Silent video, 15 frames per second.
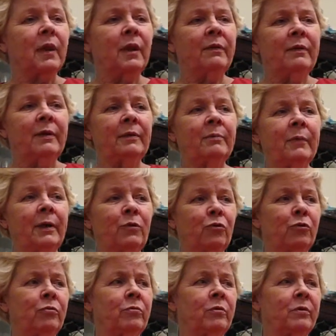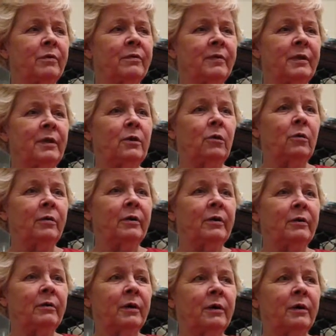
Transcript: And then my junior and senior year,